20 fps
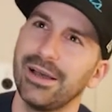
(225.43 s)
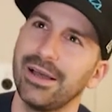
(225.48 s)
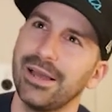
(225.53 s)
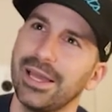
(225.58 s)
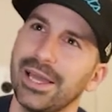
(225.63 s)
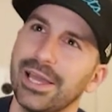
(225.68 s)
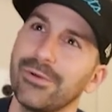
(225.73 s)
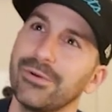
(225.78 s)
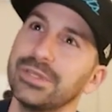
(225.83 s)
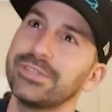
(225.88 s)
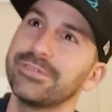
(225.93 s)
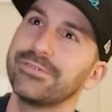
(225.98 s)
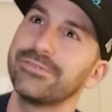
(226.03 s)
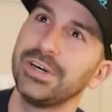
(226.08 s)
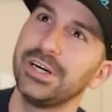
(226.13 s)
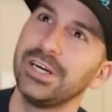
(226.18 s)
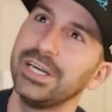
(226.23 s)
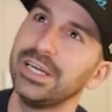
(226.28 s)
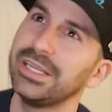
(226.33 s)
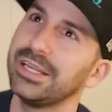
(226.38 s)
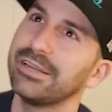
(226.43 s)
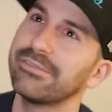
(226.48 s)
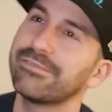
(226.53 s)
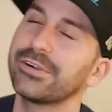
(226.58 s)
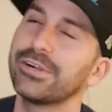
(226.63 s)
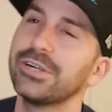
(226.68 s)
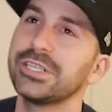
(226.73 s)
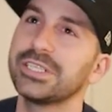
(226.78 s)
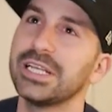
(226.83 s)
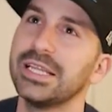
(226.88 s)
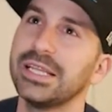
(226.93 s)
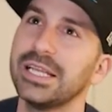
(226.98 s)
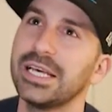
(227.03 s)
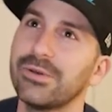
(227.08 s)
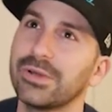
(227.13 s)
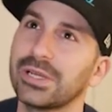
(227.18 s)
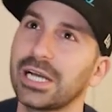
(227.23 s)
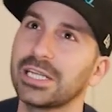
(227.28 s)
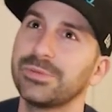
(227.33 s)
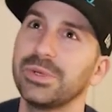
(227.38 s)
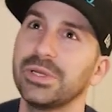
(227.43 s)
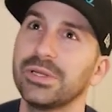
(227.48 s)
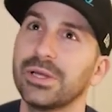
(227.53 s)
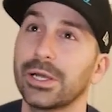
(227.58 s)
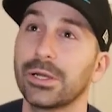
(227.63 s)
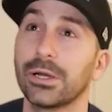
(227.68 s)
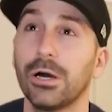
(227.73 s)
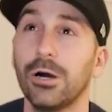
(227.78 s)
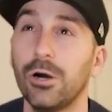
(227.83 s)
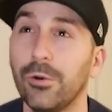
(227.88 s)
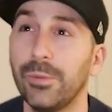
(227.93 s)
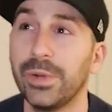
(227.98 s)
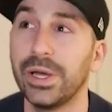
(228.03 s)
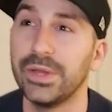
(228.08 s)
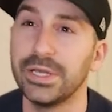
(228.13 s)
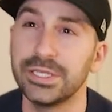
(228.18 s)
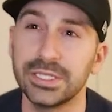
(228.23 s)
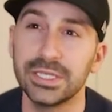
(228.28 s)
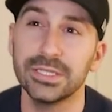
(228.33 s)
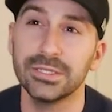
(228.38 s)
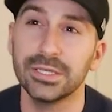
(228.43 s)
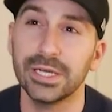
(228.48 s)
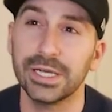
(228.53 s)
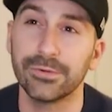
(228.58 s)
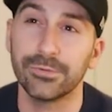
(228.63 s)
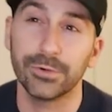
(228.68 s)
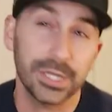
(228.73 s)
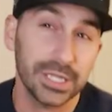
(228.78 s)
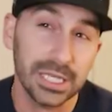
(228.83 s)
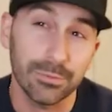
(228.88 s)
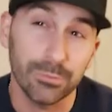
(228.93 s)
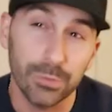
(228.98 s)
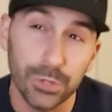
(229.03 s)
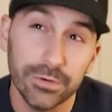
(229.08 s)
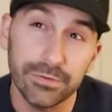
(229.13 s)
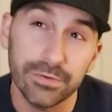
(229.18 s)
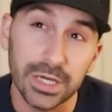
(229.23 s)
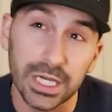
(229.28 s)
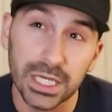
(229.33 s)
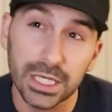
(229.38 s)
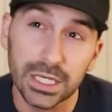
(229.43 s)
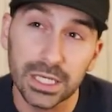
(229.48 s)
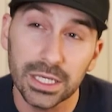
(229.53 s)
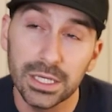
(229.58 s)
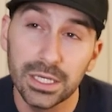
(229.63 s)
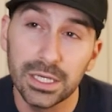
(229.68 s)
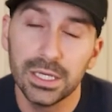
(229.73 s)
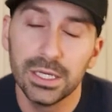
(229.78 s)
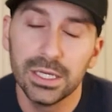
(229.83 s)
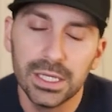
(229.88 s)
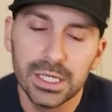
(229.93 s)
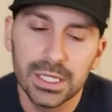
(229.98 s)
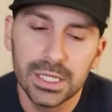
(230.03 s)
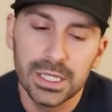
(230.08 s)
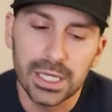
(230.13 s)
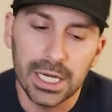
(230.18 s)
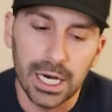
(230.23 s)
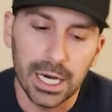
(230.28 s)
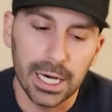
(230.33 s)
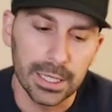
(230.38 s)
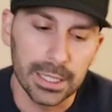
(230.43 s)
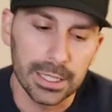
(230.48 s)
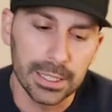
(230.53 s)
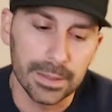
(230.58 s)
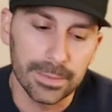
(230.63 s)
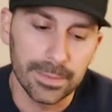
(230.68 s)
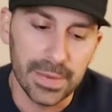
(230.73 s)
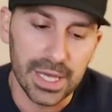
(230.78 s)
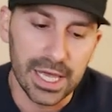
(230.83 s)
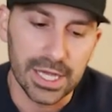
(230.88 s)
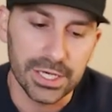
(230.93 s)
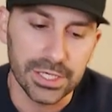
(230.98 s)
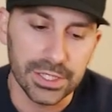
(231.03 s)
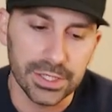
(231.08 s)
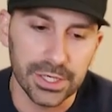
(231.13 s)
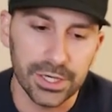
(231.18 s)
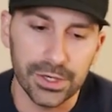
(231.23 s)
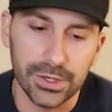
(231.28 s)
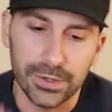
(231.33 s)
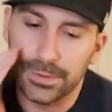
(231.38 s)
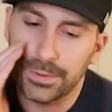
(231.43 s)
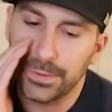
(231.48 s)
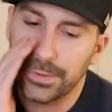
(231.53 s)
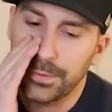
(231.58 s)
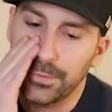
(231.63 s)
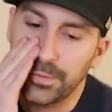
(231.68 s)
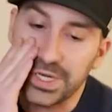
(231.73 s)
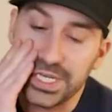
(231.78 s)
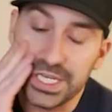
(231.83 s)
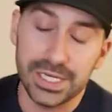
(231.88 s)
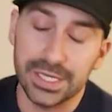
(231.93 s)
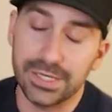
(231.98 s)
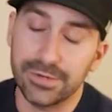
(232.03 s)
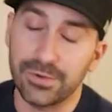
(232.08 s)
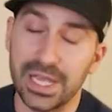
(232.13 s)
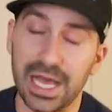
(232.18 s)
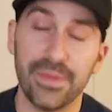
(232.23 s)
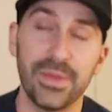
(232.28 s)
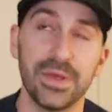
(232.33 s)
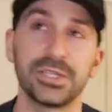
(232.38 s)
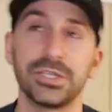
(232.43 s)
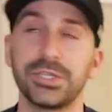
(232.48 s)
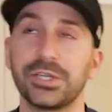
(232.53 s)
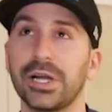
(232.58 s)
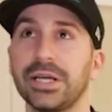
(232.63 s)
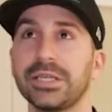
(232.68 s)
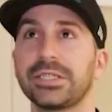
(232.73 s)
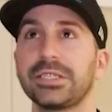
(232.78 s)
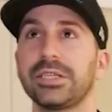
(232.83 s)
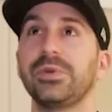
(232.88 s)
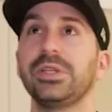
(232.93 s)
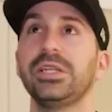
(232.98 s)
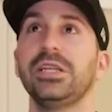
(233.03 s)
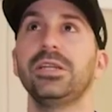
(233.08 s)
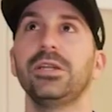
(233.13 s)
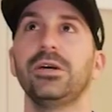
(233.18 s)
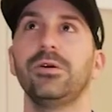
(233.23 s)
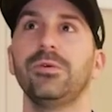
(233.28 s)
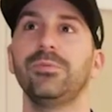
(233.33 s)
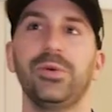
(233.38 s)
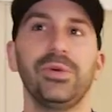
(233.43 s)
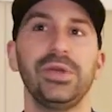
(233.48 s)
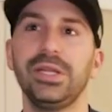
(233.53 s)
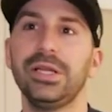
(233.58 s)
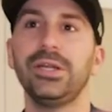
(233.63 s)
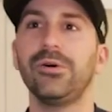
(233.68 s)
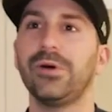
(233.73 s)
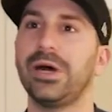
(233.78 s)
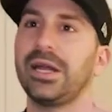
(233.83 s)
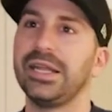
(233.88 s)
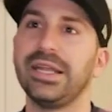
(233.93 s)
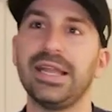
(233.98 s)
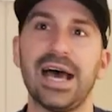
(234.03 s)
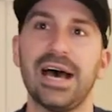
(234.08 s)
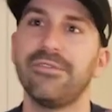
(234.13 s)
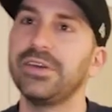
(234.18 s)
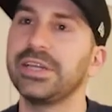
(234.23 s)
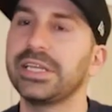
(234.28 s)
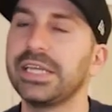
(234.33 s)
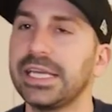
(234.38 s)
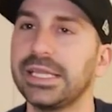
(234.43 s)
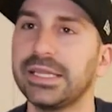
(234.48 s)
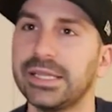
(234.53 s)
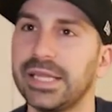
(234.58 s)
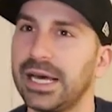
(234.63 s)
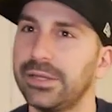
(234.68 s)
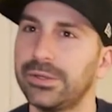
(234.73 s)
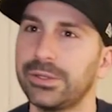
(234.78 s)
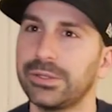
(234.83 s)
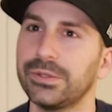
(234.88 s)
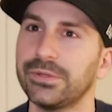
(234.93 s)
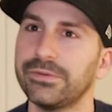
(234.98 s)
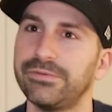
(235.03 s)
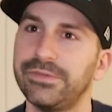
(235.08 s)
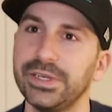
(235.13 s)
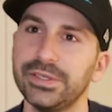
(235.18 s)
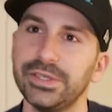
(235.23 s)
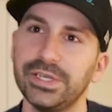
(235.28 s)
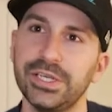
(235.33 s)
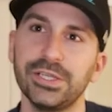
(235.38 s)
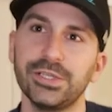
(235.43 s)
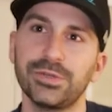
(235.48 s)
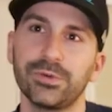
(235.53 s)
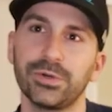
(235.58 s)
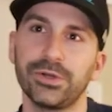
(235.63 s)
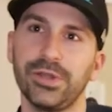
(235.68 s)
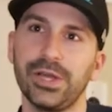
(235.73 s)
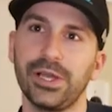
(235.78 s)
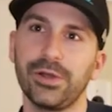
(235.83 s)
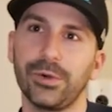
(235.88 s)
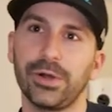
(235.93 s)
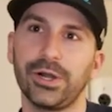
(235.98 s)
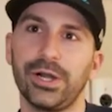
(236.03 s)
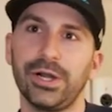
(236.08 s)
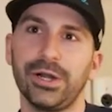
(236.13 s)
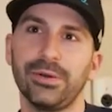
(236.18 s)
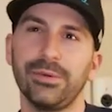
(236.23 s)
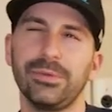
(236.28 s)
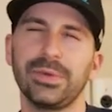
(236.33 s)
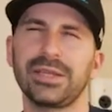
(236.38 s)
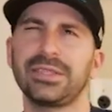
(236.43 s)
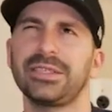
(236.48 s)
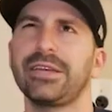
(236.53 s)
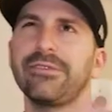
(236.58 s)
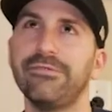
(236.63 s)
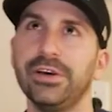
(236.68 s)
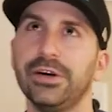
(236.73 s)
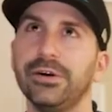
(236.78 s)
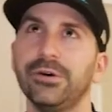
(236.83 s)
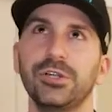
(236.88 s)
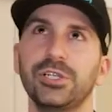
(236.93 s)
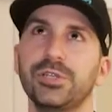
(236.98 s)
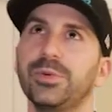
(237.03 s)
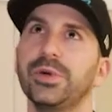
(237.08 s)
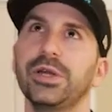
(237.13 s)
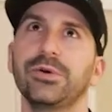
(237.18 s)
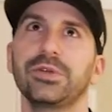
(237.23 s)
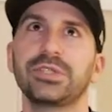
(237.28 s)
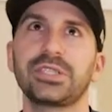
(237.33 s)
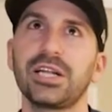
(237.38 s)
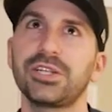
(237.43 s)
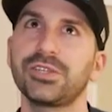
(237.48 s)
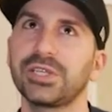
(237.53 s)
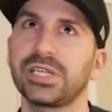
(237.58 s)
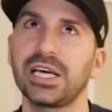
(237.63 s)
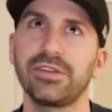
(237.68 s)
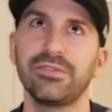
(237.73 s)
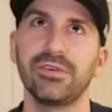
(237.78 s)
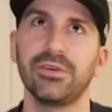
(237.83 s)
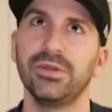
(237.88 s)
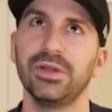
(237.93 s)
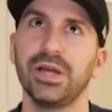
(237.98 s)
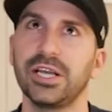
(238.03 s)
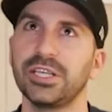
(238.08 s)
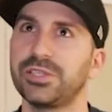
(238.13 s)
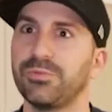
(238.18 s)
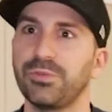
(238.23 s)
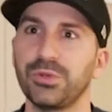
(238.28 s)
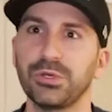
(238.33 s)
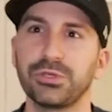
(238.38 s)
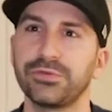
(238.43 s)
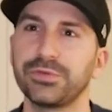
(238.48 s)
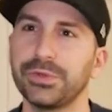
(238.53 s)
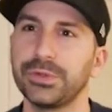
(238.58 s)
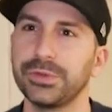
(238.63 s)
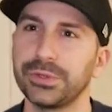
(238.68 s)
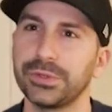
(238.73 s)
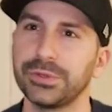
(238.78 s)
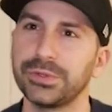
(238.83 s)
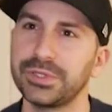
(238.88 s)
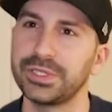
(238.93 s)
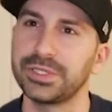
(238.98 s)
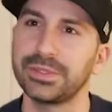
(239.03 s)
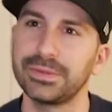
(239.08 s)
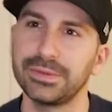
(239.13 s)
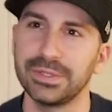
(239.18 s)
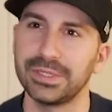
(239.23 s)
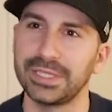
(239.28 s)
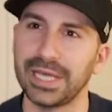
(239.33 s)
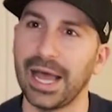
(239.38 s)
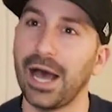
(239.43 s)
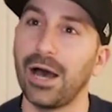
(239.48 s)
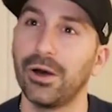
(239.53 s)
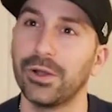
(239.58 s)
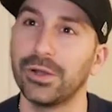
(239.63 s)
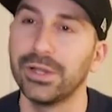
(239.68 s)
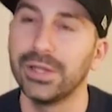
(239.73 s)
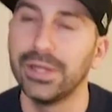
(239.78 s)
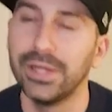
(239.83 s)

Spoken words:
it was fun at first, and then it got to be like, oh man, this is like really moving. And we had this address, and we didn't know how to navigate that little village where they were. I say village, but it was actually kind of a nice, beautiful little town.